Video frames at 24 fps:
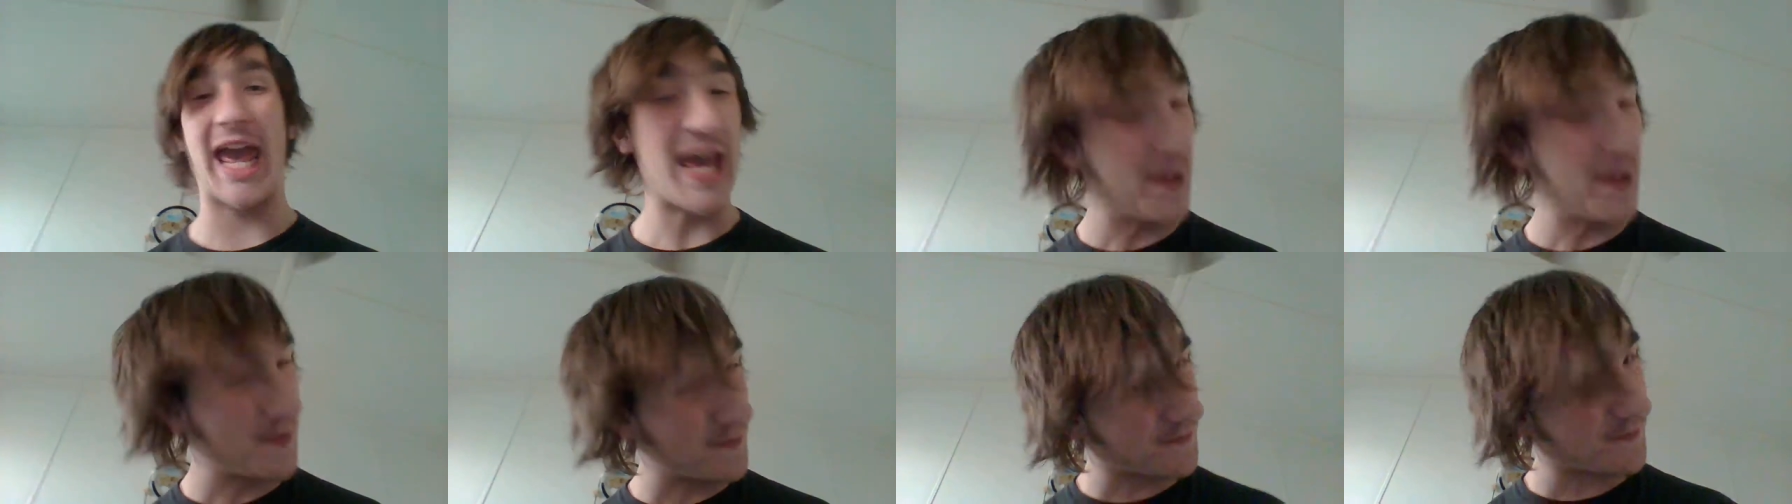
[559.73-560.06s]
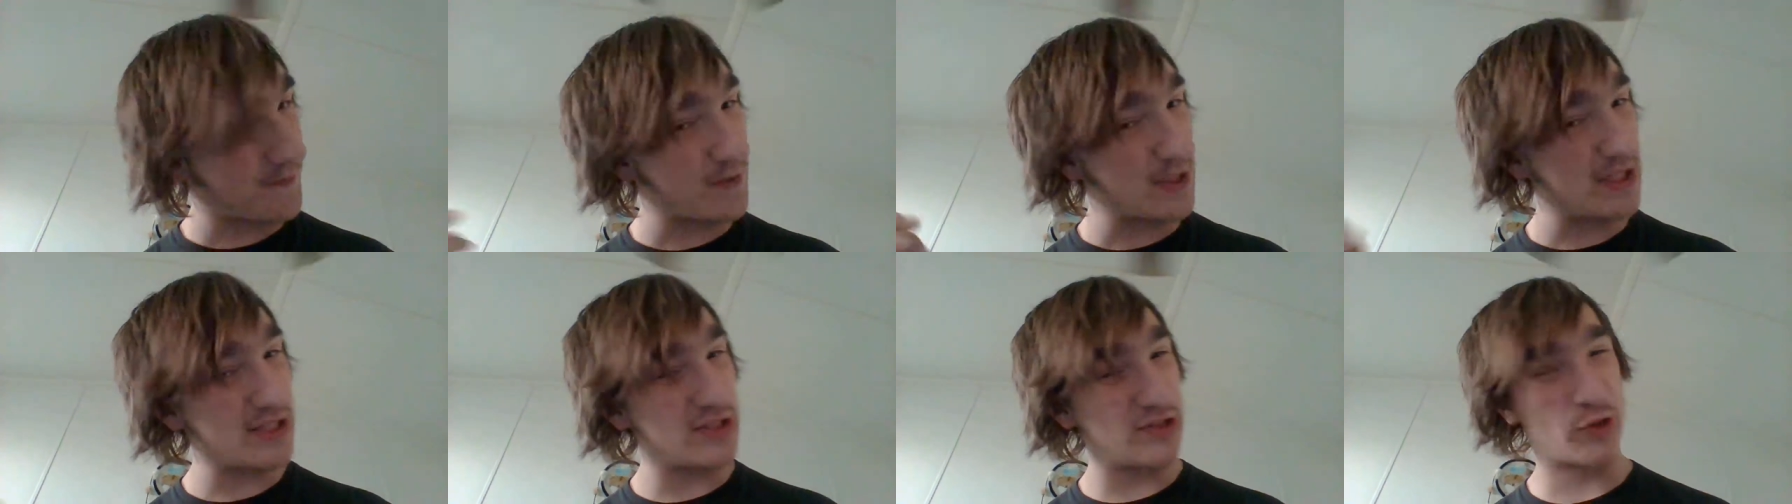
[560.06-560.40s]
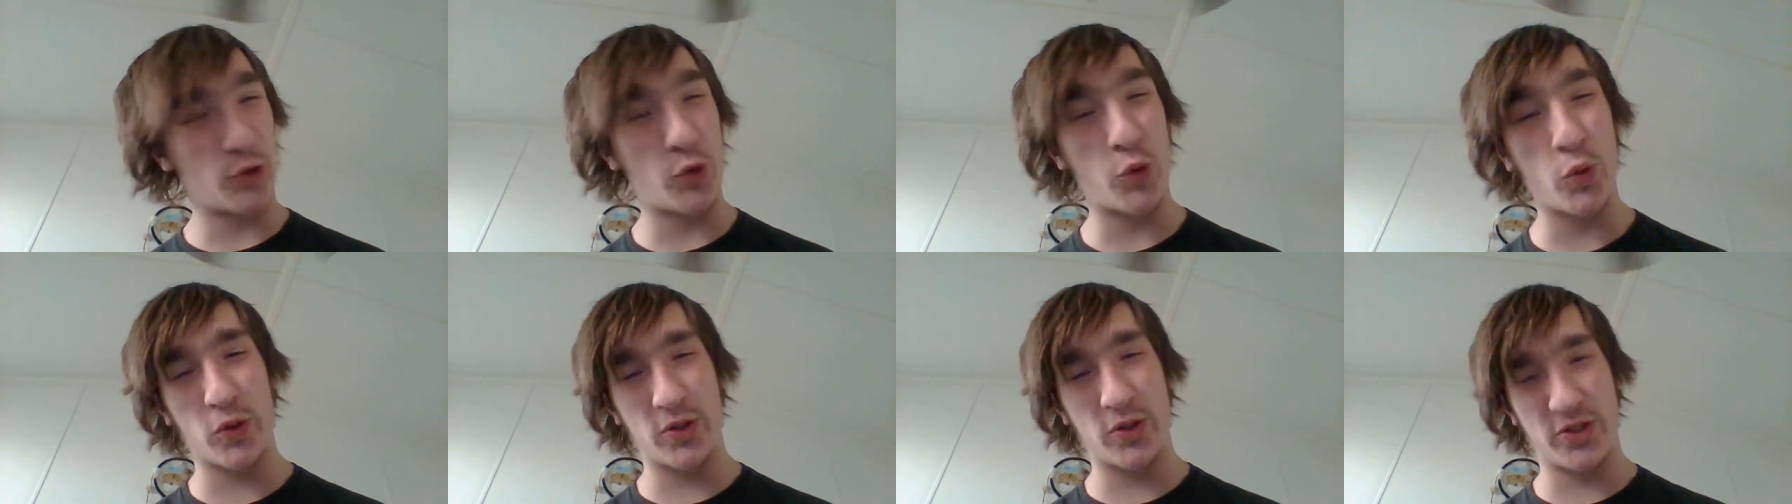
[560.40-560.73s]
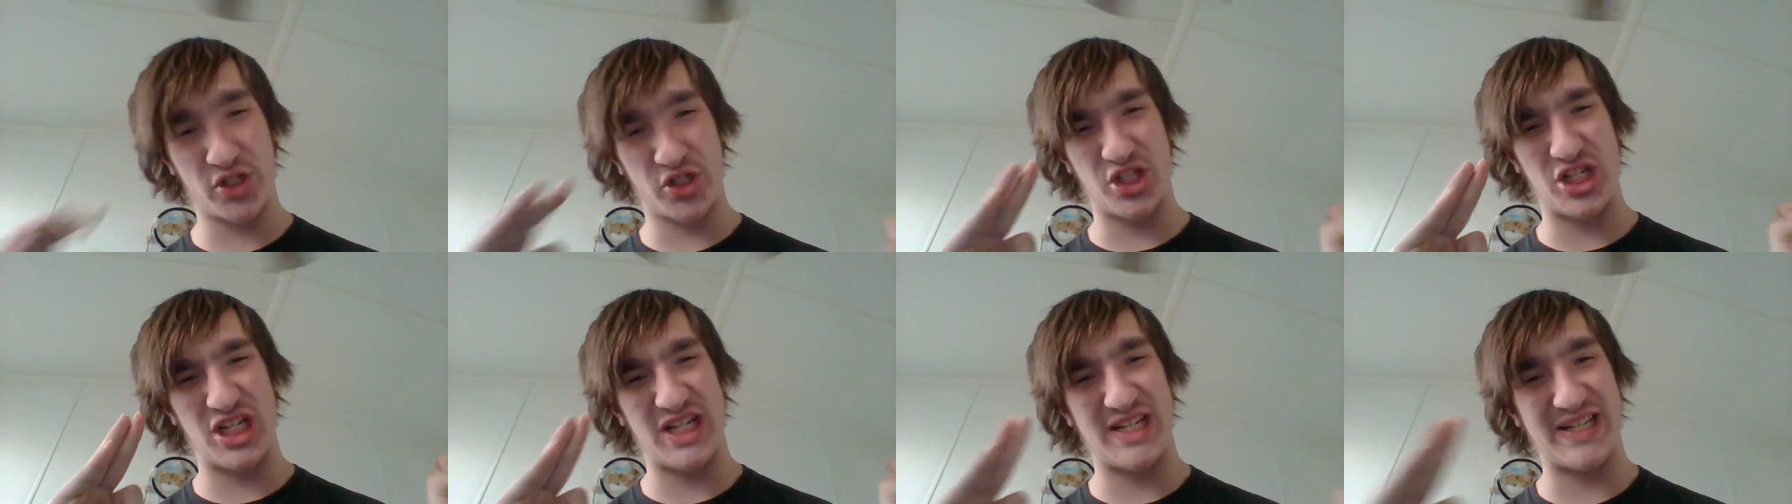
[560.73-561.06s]
every tool
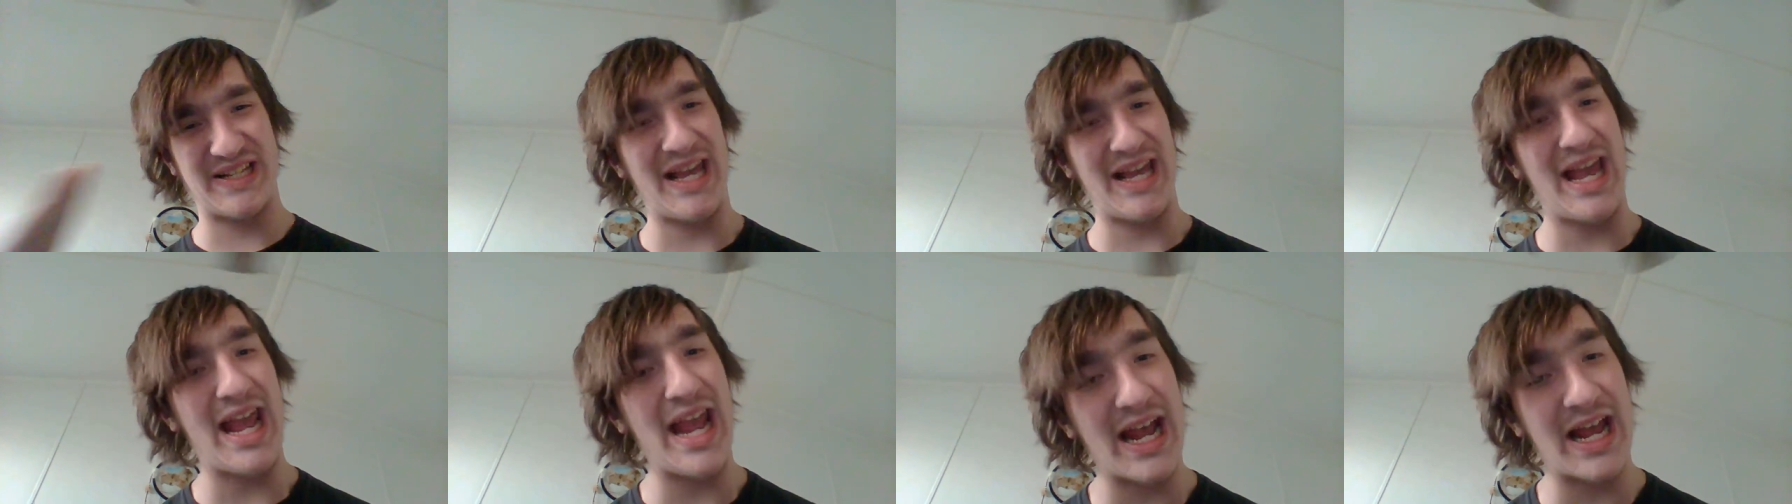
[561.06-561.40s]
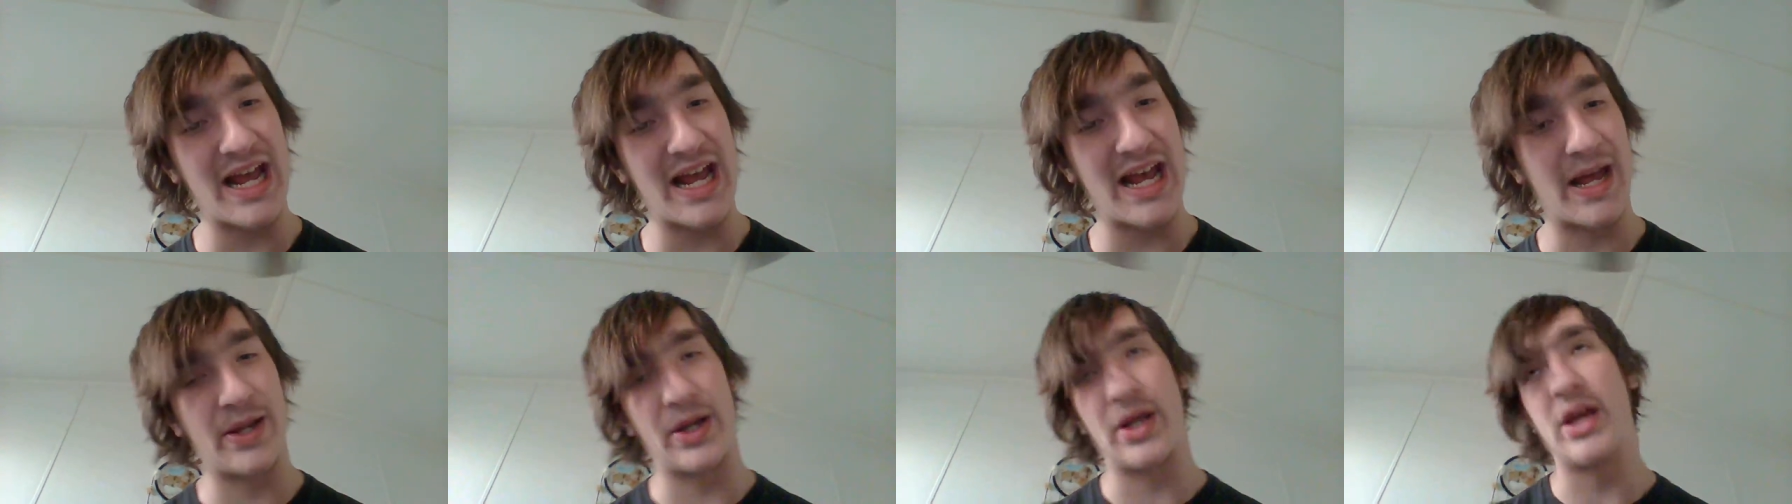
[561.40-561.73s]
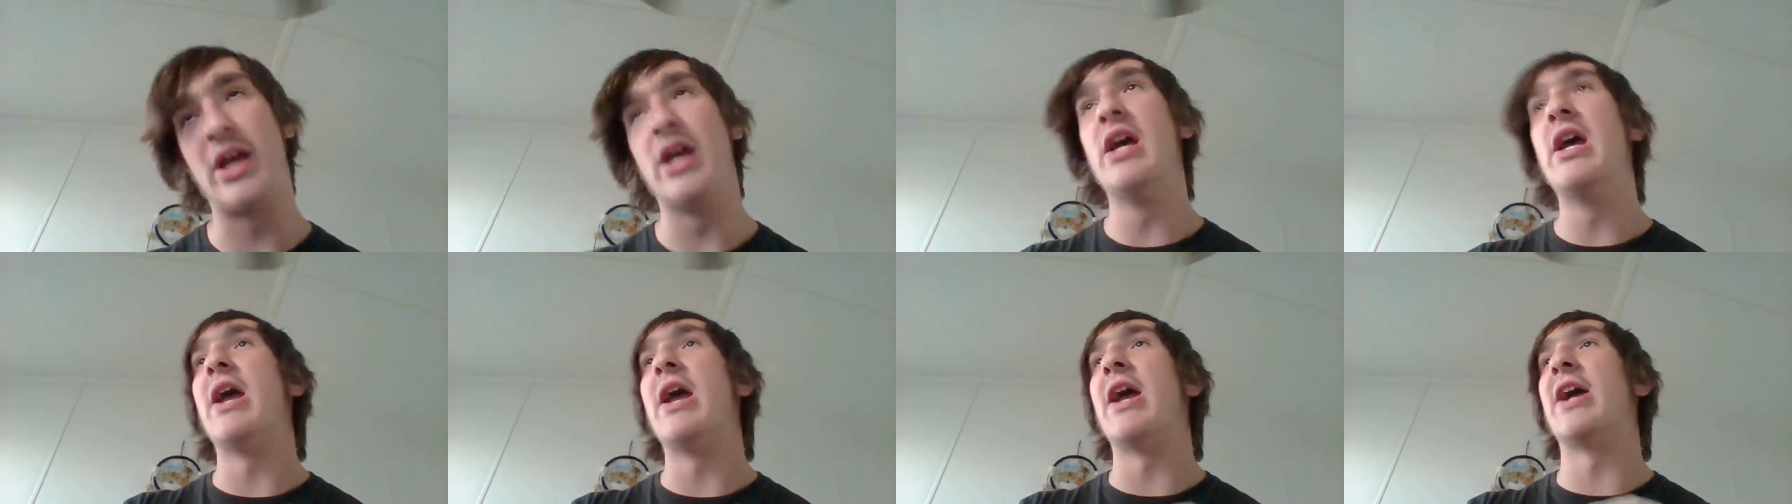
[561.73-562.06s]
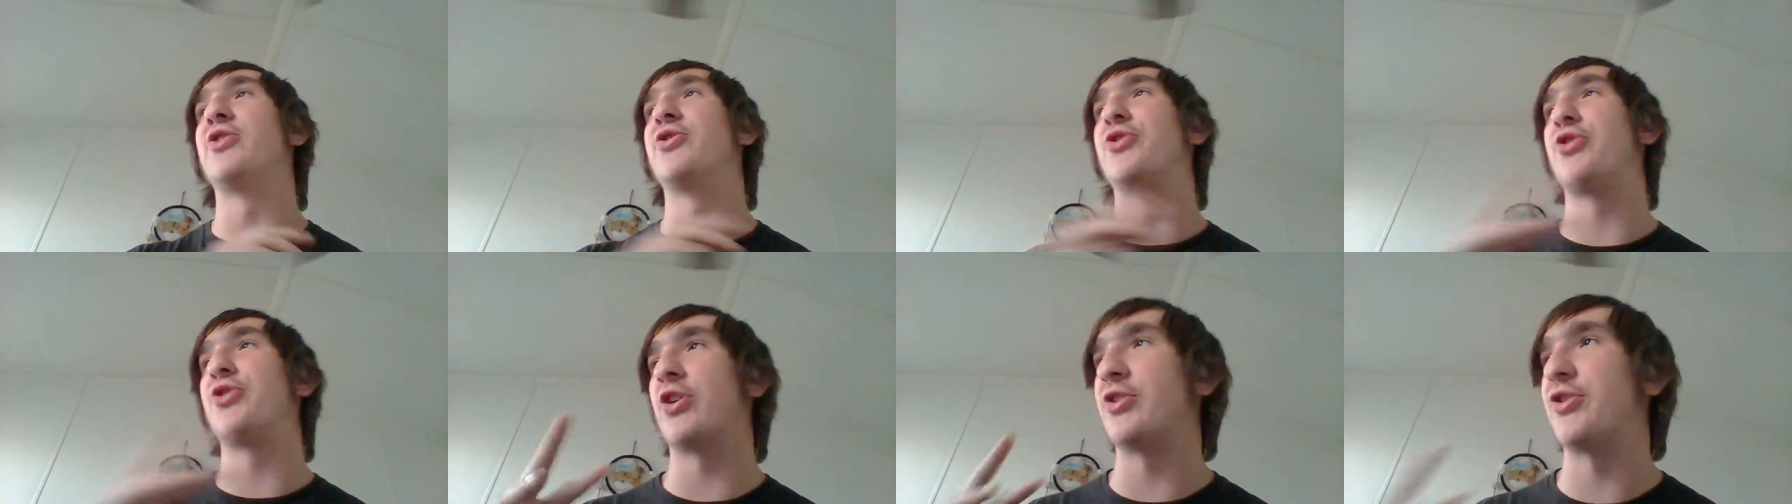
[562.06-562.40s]
she can
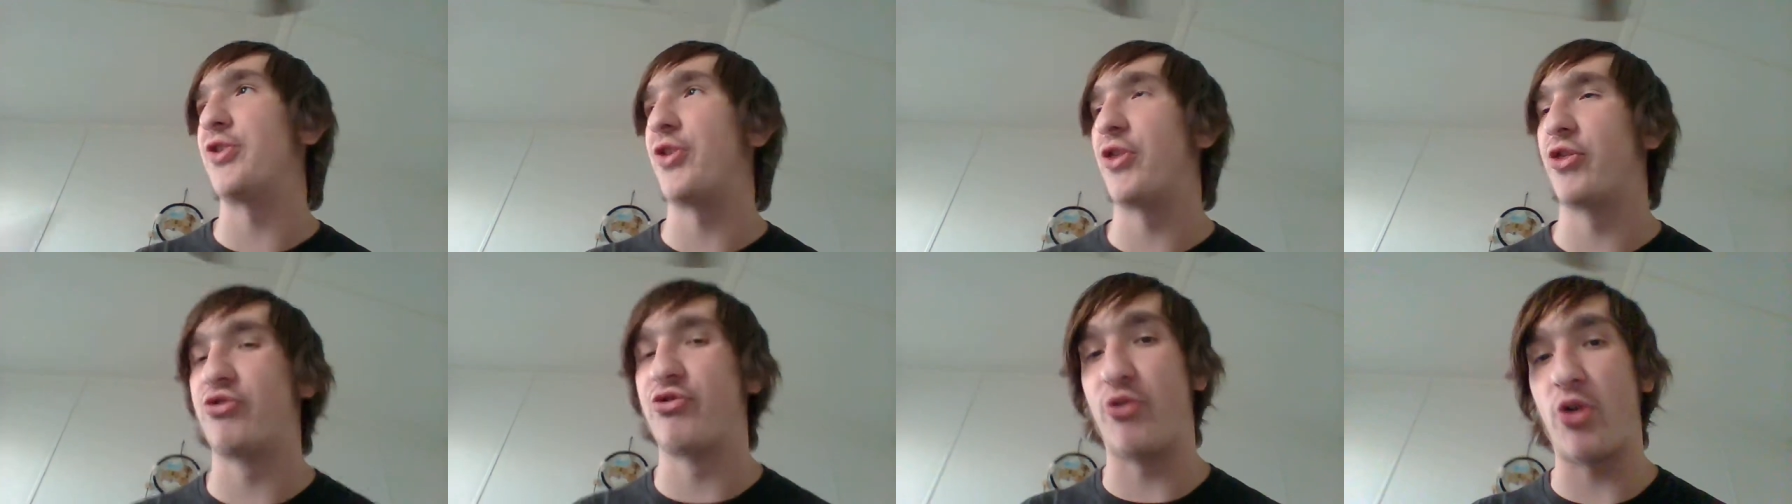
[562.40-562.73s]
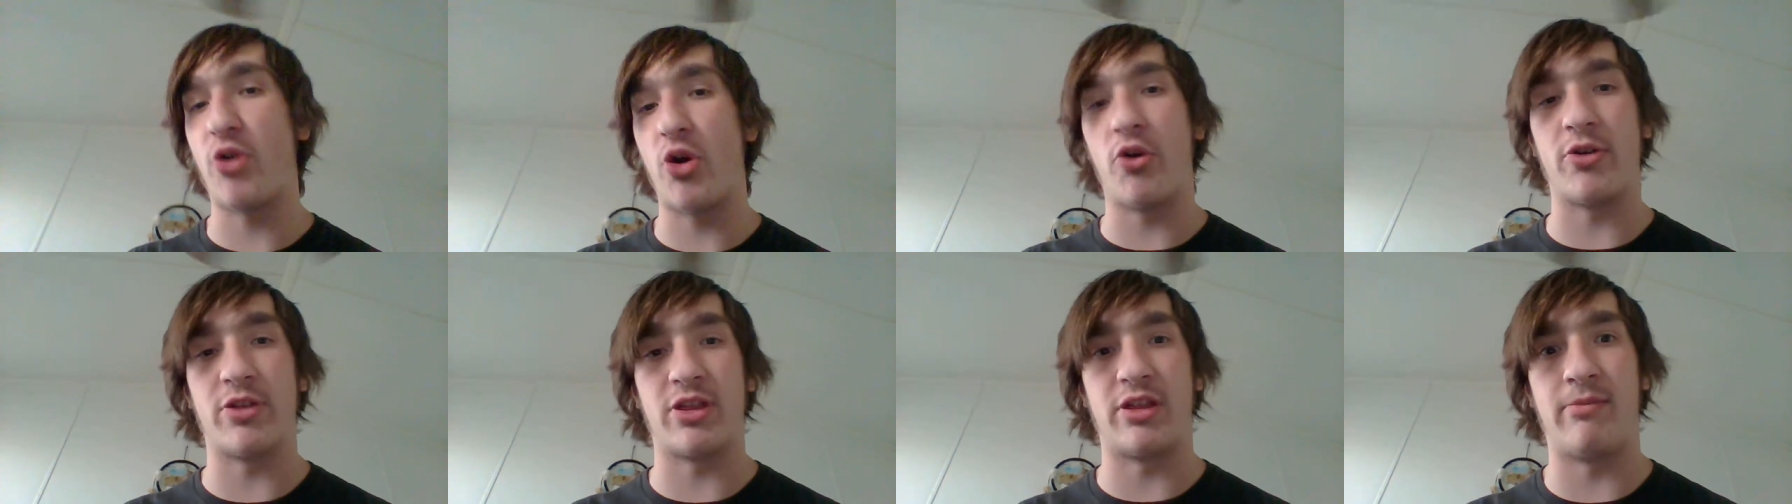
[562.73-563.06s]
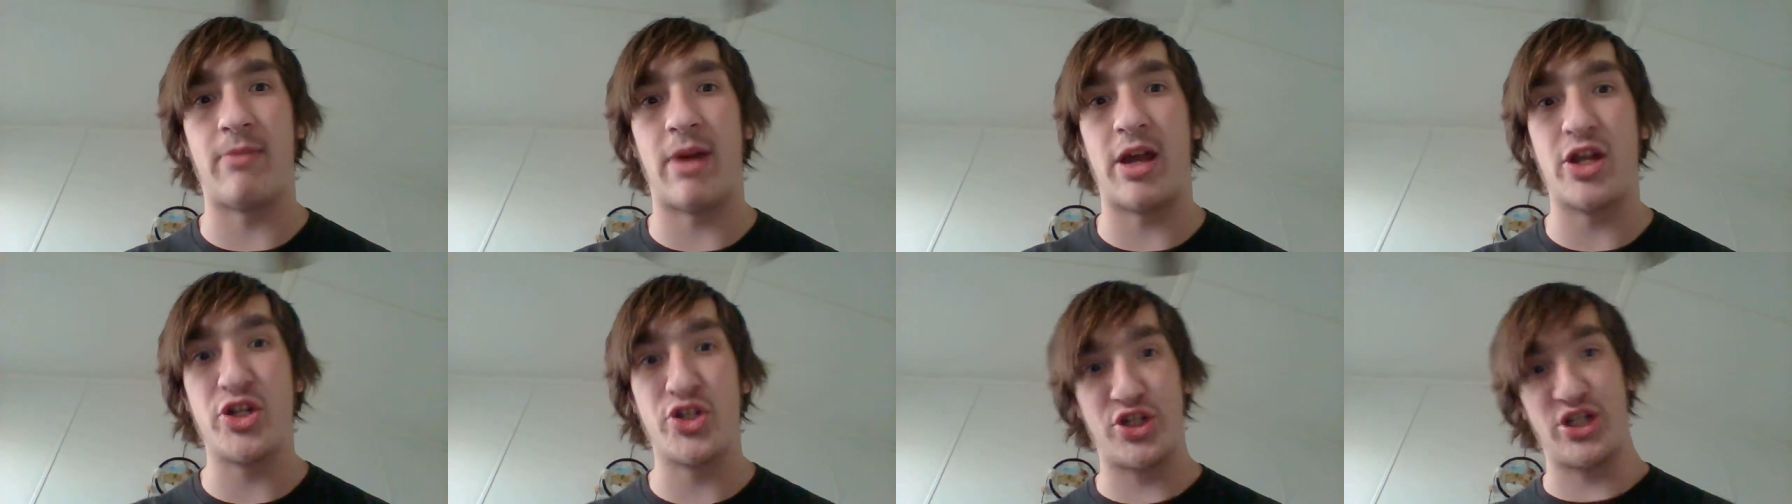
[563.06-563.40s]
and starts throwing them at.